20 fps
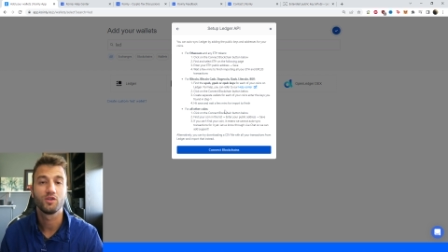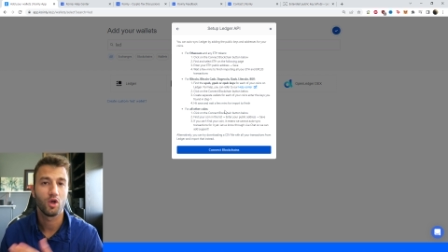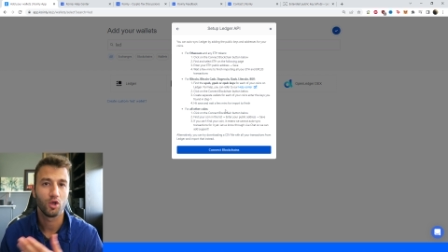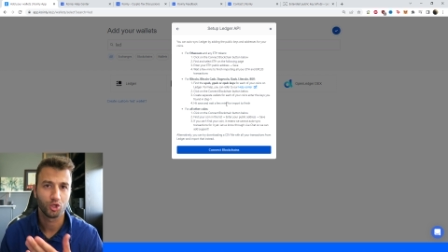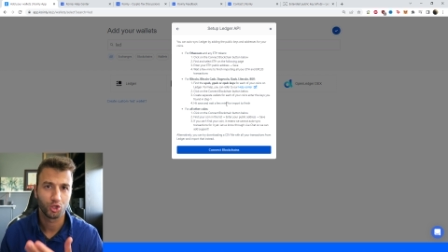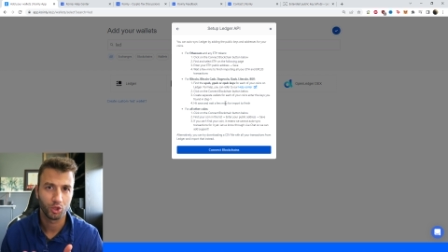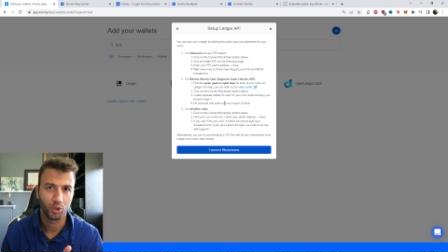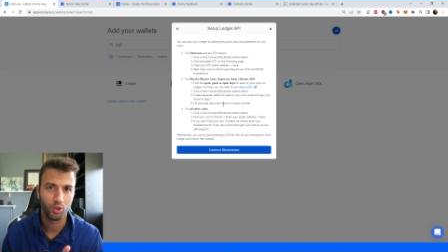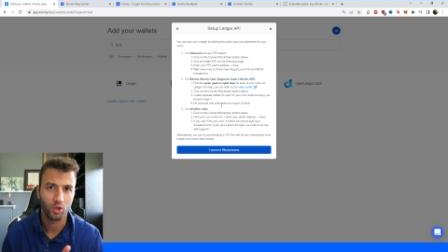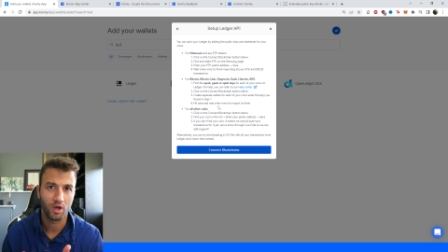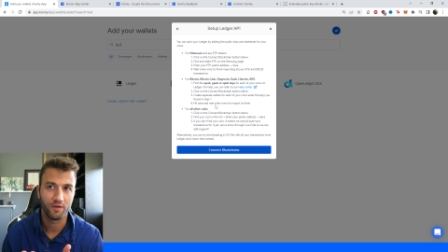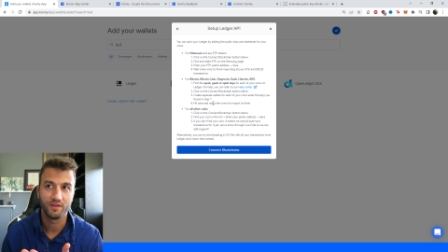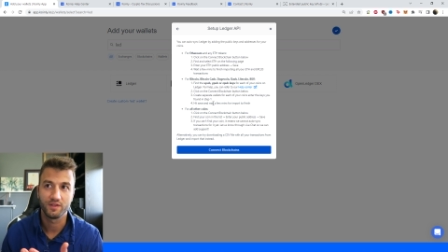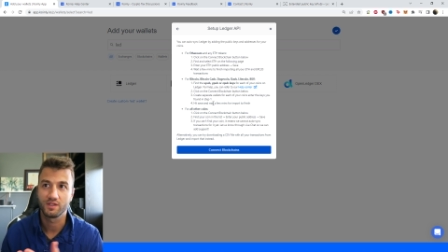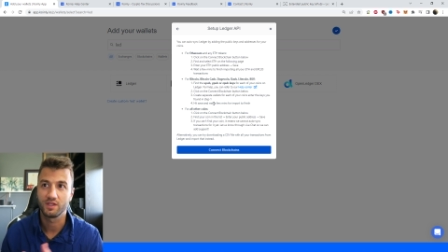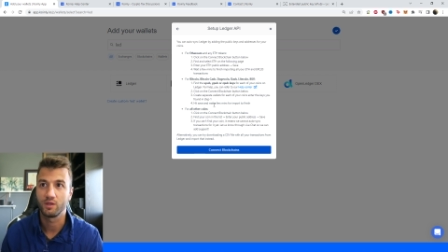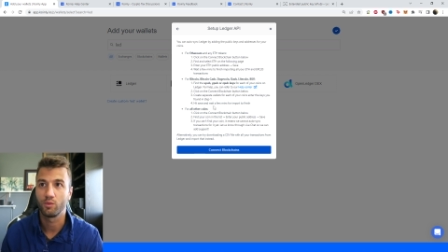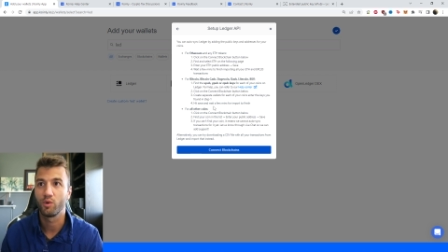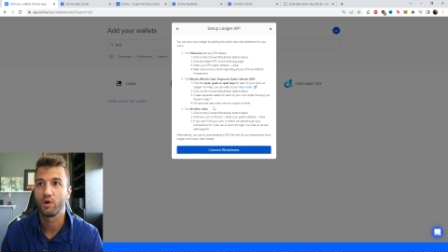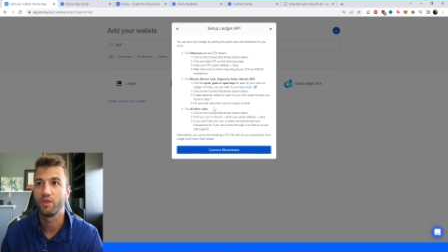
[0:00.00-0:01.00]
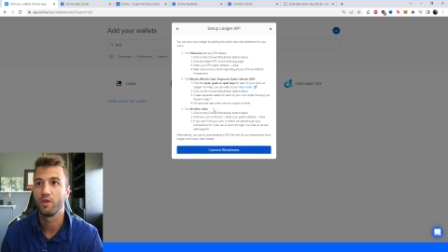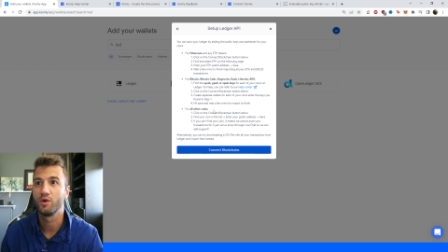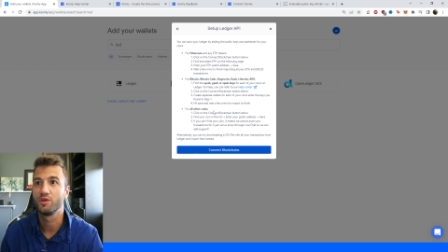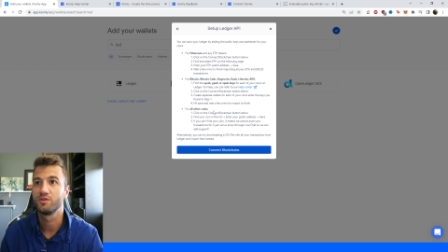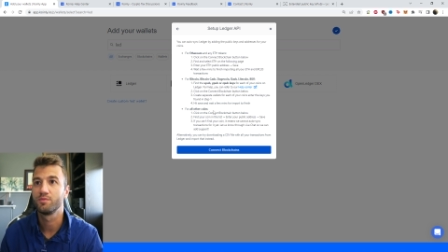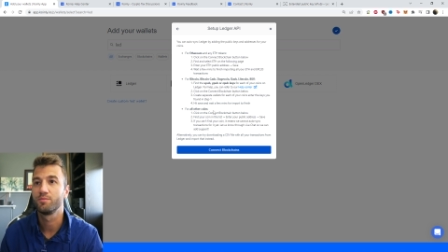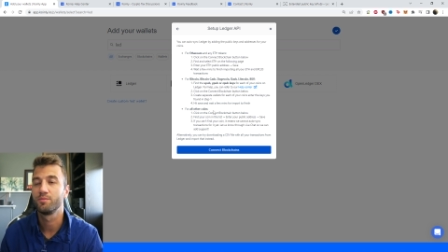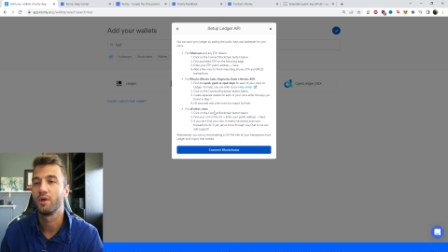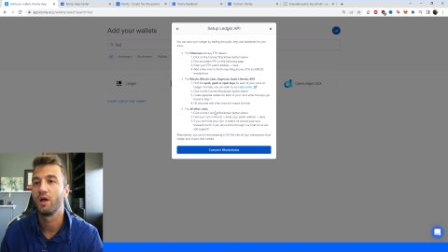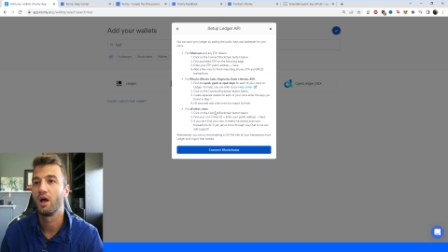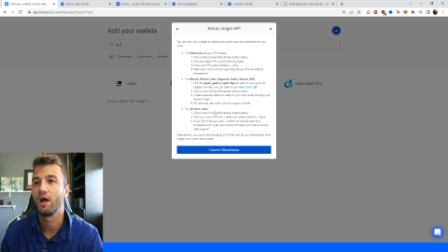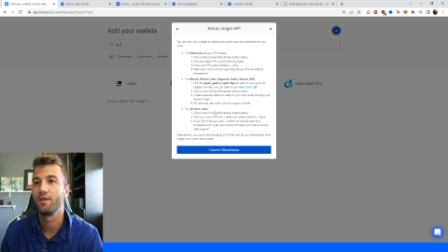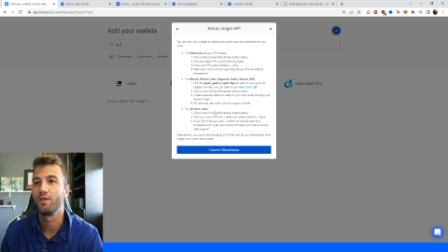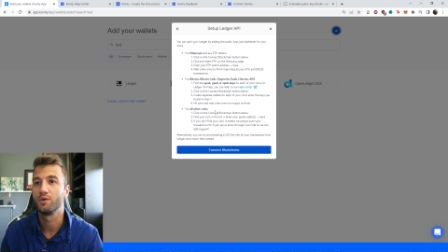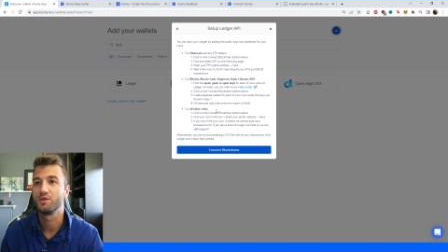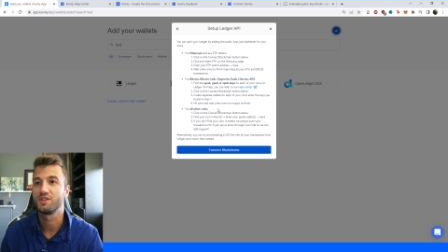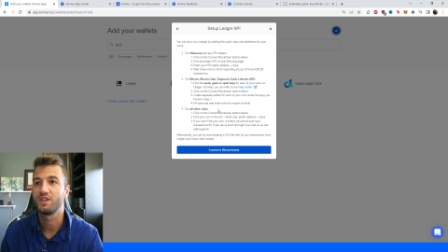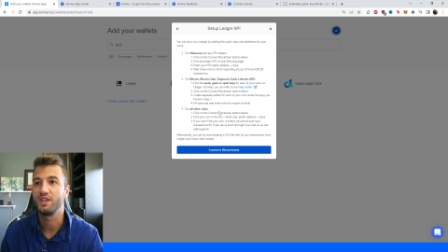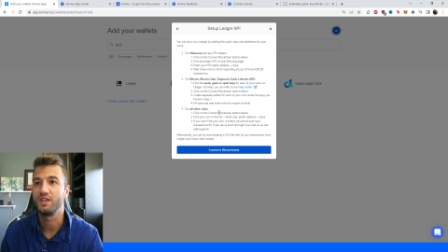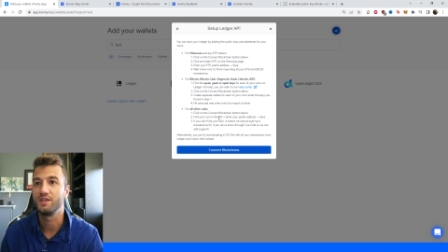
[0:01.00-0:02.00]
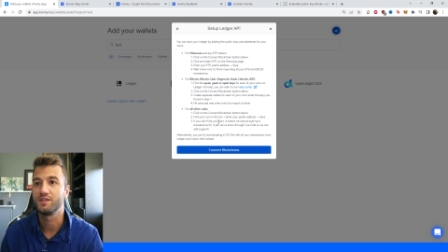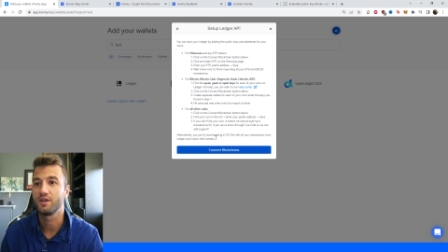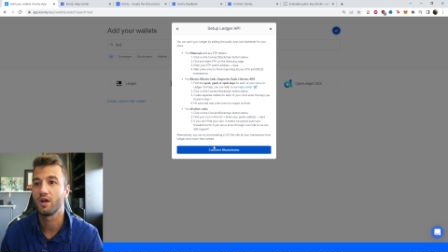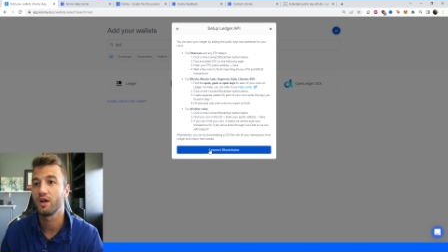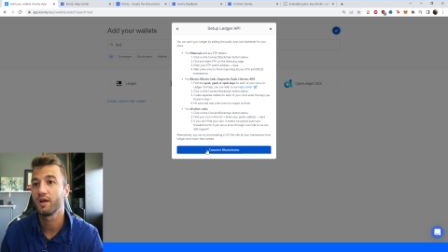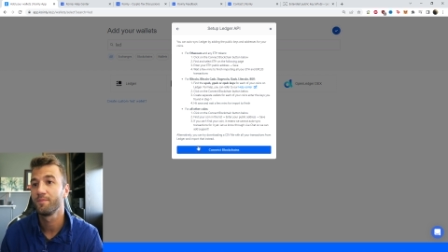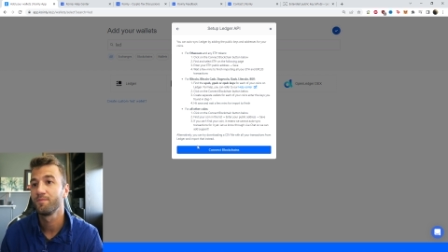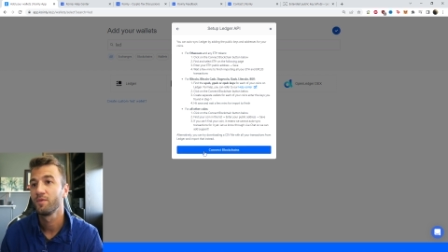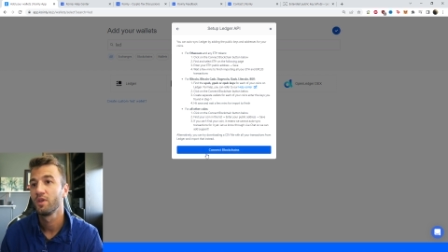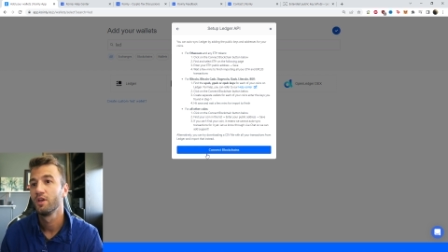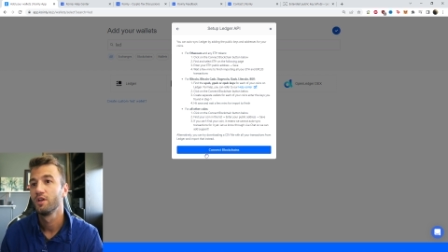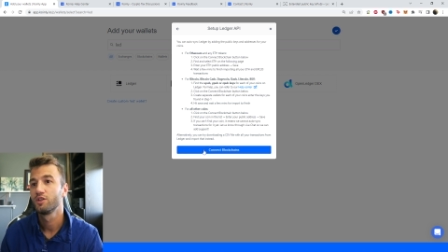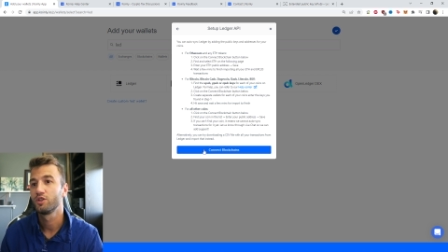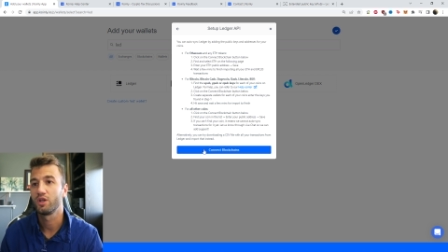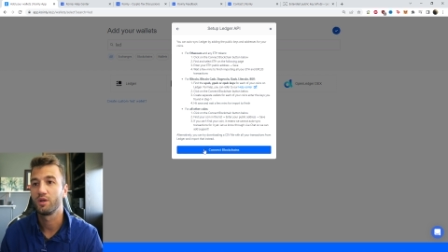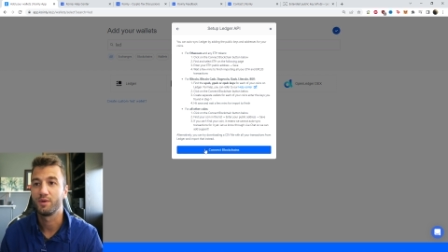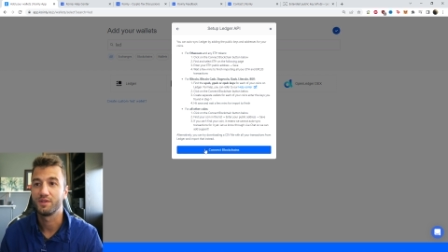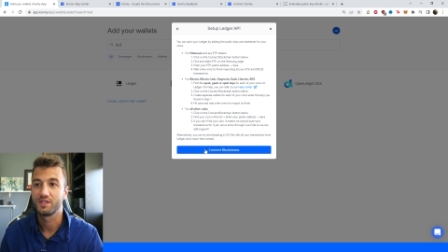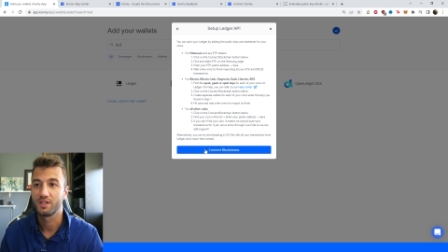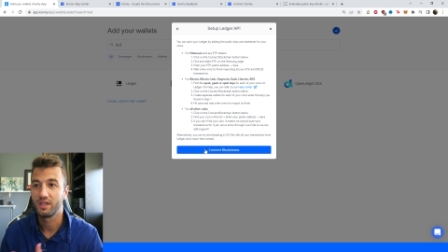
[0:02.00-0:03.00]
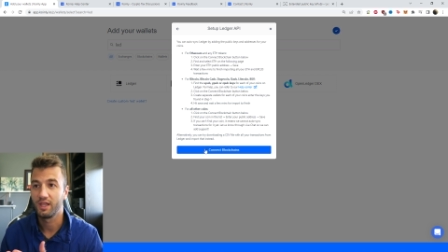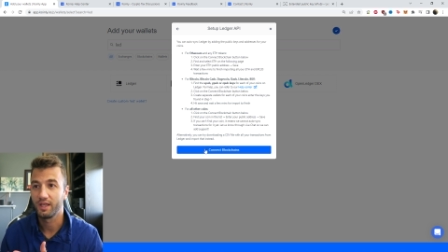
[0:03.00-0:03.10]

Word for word: So I'll show you obviously where those uh, those keys are. So anyways,